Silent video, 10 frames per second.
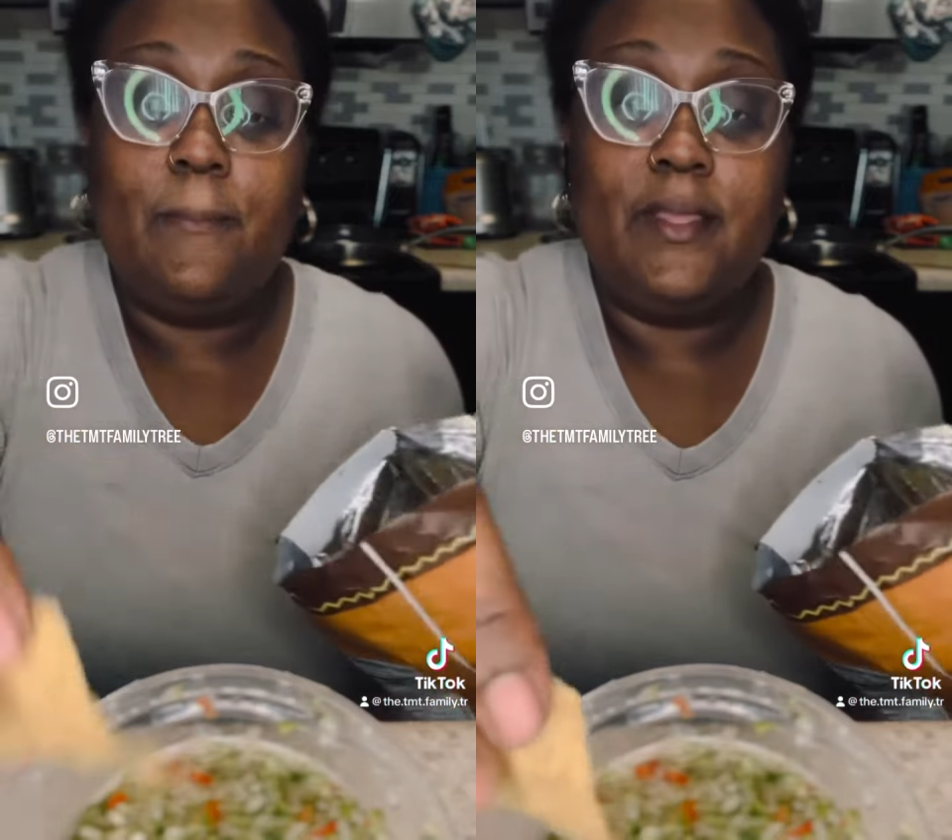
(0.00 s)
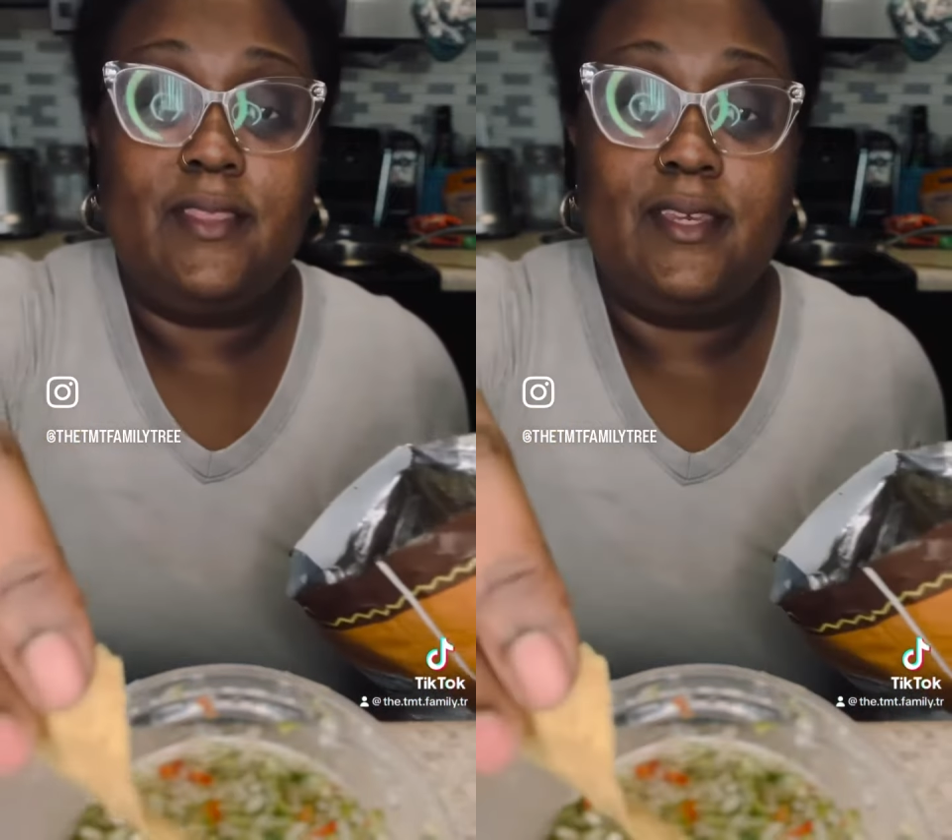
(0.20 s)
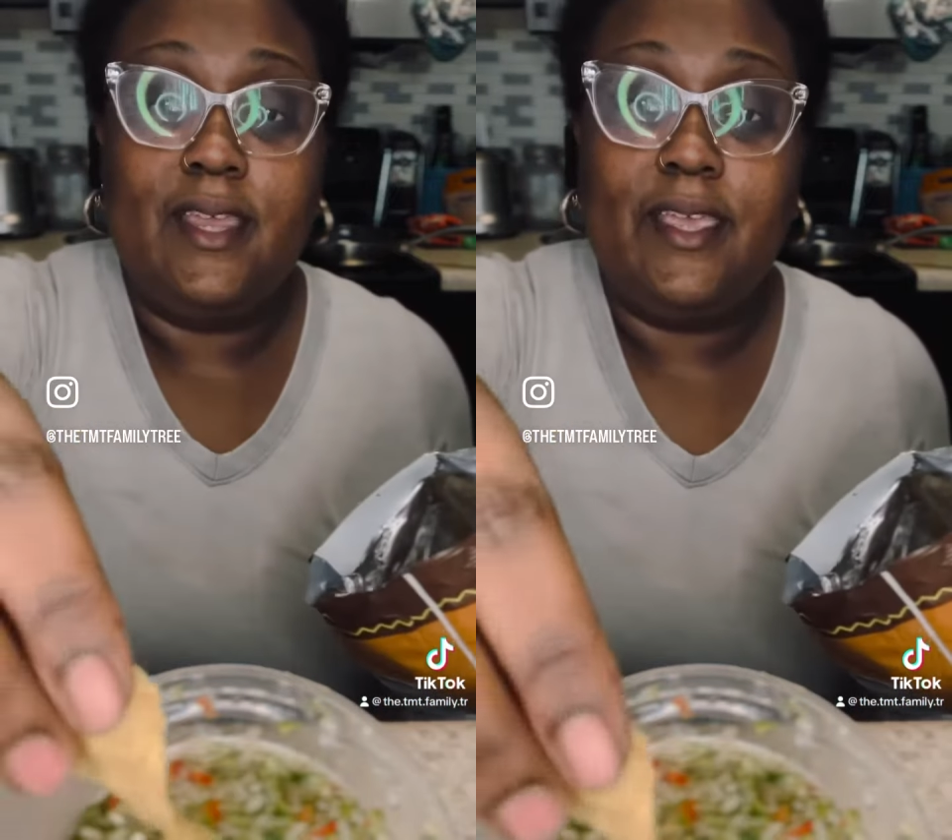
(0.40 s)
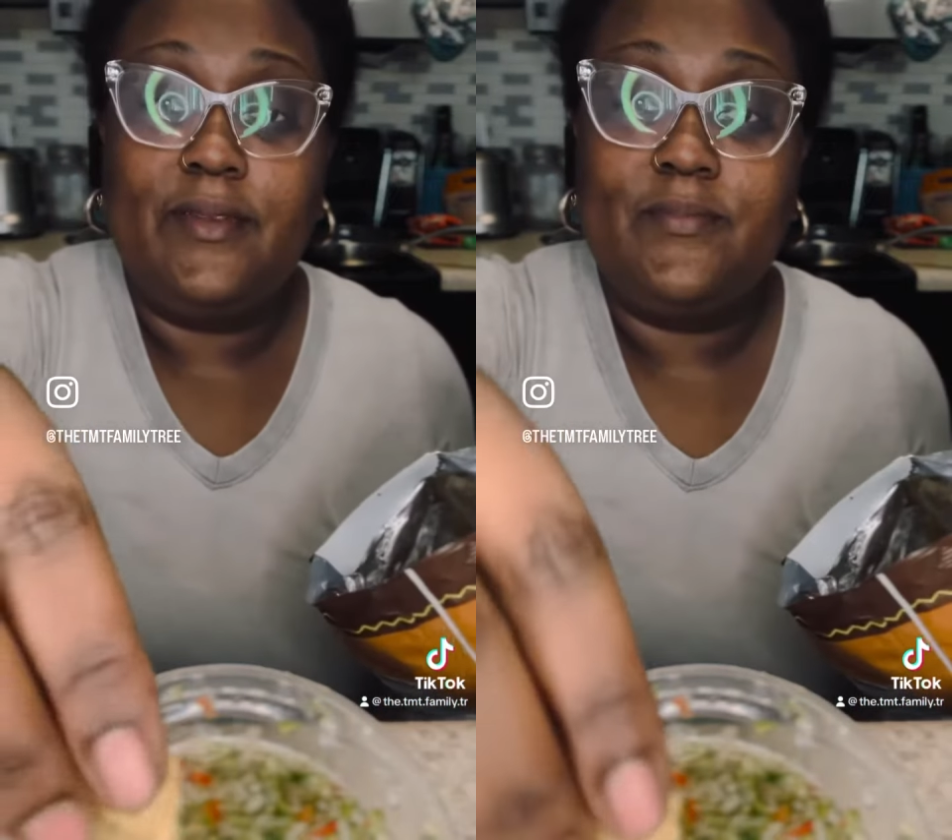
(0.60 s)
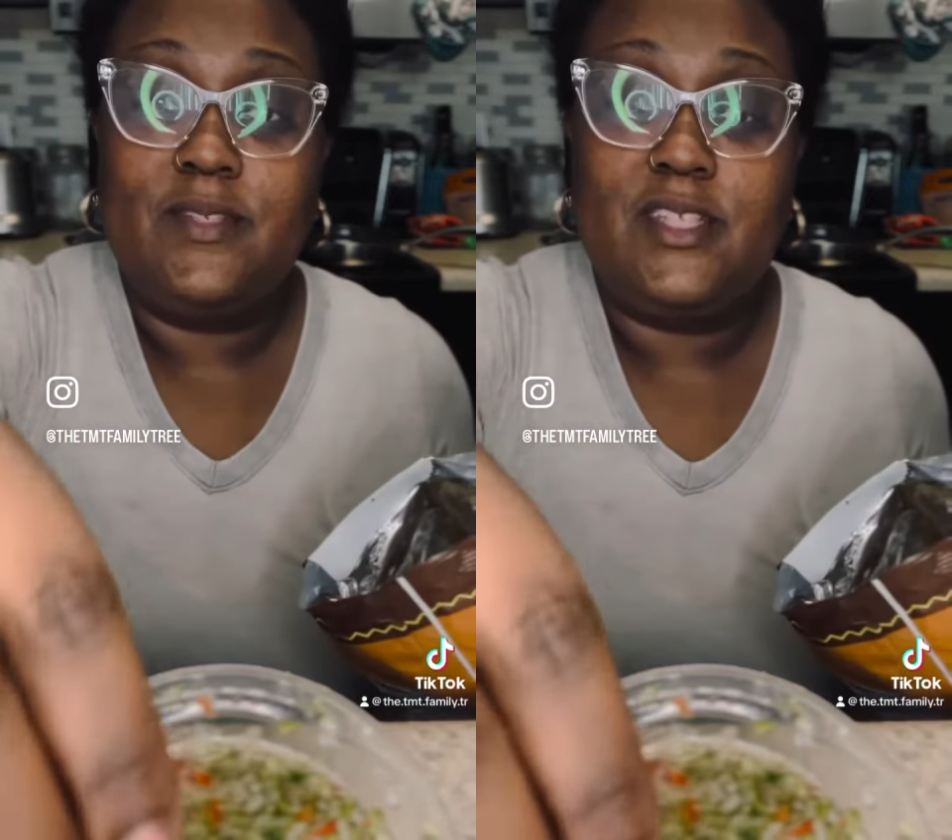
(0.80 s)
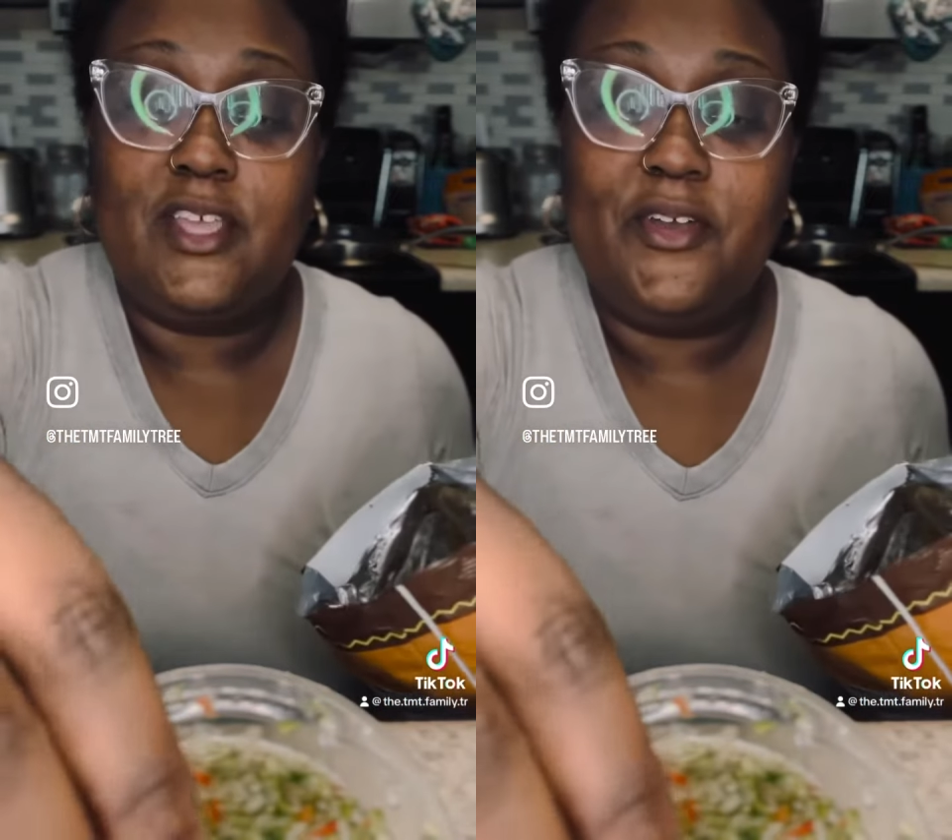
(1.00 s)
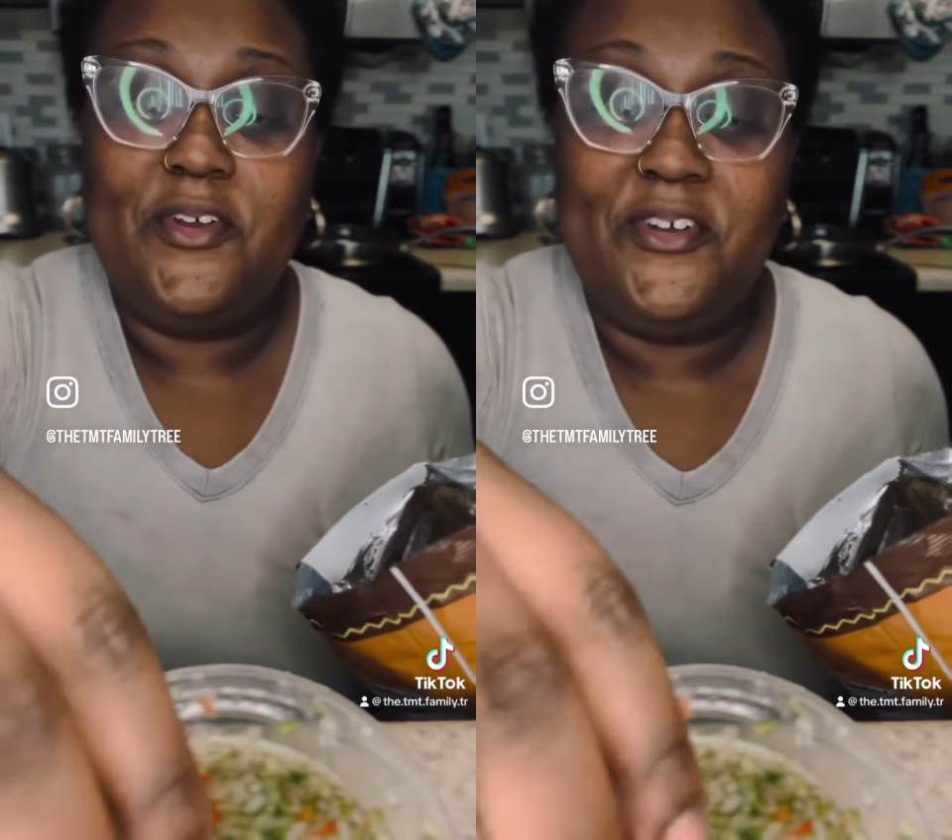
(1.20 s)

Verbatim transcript: but the day. So